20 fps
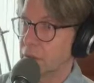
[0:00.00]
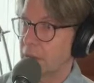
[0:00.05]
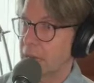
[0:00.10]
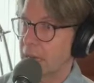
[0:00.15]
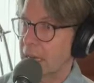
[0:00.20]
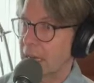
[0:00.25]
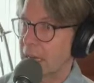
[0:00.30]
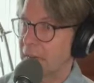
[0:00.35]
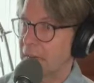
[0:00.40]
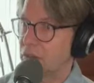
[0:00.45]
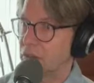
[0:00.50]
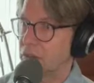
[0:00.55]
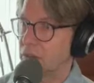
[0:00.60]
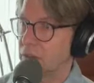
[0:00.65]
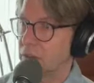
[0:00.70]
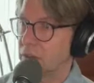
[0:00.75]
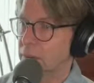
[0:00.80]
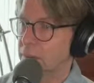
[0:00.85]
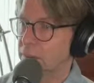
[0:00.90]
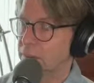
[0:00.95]
And
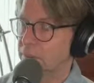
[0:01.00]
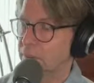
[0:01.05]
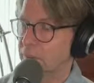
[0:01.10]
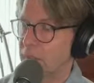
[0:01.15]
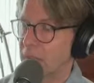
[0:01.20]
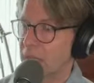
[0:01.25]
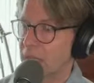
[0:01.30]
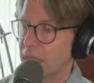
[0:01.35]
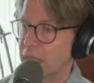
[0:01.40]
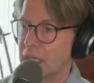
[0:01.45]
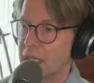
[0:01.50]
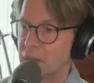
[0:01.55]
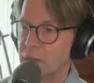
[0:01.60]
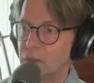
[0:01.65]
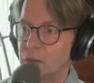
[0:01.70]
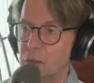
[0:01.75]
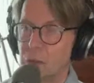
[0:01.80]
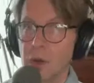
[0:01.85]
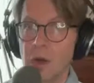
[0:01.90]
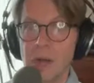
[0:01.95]

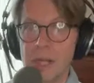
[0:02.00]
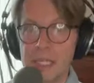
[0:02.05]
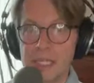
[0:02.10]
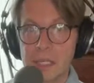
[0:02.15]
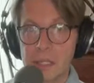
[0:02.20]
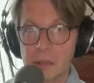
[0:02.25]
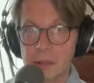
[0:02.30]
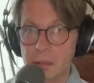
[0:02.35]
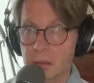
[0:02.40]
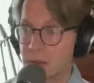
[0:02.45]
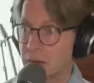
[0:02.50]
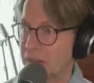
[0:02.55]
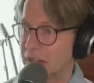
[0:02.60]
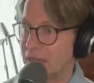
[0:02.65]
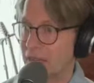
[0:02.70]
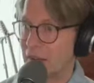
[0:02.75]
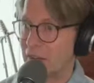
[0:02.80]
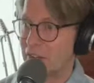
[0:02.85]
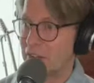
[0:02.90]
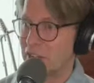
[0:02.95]
Alejandro, hi, Clark.
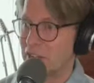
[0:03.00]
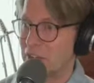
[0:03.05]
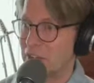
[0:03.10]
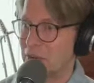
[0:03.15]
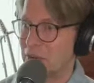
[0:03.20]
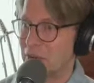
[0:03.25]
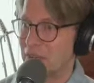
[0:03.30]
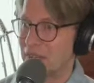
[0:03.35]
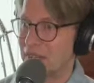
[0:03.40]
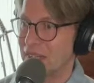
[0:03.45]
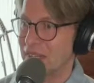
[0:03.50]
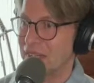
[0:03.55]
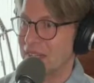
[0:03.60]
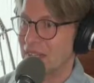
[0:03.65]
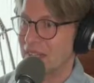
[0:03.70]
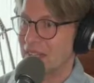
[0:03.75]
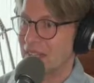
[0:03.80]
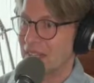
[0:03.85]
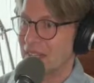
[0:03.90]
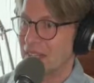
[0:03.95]
How are you doing?
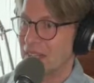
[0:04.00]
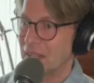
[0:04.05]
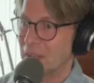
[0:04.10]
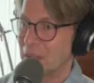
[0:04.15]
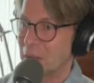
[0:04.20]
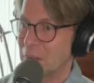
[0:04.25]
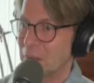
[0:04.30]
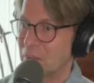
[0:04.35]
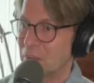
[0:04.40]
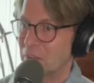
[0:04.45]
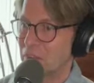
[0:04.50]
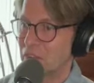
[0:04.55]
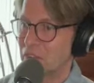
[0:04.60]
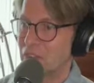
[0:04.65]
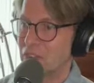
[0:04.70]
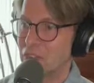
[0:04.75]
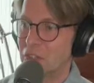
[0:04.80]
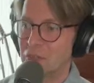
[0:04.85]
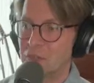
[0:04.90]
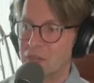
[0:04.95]

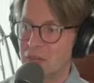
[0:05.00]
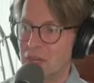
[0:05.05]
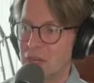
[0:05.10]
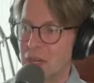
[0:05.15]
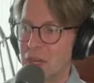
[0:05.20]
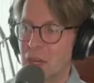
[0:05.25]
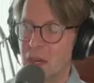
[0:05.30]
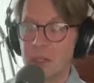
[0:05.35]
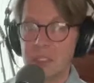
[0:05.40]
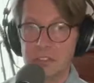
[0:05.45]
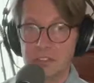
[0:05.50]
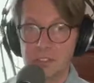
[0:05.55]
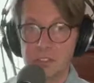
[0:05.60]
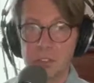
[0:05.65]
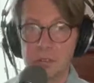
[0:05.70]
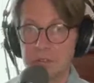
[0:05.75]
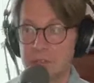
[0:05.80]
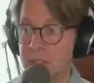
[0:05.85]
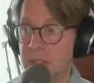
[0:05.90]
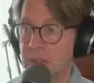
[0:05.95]
Sylvia, hi,
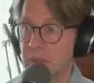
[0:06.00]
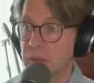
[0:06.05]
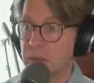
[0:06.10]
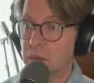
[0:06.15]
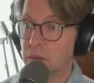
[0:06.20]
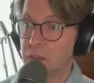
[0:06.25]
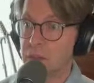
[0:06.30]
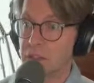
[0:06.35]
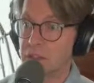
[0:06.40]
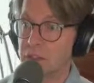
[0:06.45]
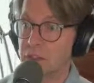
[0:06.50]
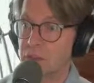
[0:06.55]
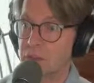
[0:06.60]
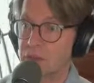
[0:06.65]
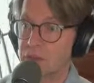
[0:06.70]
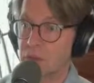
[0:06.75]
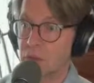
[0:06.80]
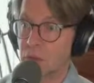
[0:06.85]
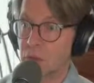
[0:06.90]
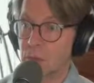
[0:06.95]
Sylvia. Greetings
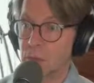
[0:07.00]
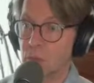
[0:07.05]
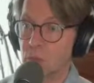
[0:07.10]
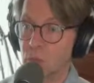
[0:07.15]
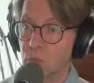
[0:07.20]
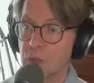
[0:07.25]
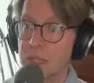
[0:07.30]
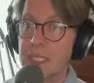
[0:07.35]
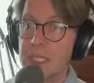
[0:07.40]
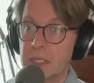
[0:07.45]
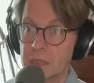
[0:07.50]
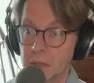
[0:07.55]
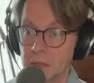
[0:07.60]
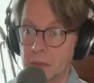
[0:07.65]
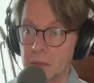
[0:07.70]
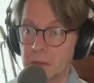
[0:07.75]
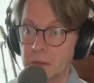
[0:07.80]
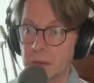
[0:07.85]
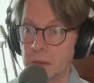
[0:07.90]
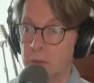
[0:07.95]
from rainy
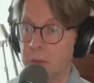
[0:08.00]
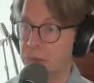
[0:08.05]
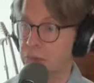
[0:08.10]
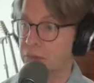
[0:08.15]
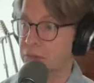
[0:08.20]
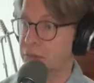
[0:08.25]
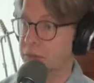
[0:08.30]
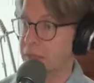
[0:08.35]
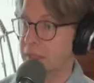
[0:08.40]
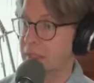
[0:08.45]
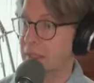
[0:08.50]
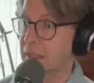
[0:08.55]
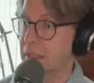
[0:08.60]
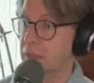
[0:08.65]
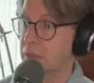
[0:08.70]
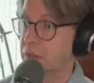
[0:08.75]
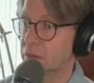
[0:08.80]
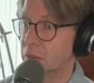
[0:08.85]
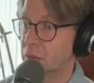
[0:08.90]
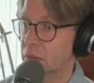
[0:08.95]
Holland. Hope you're fine. Thank
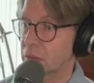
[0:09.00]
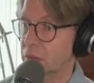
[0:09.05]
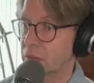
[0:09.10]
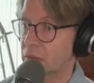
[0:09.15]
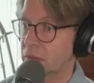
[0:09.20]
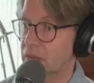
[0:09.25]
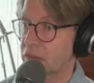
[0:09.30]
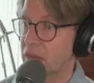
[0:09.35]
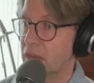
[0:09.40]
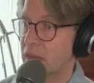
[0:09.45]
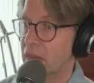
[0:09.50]
you very much.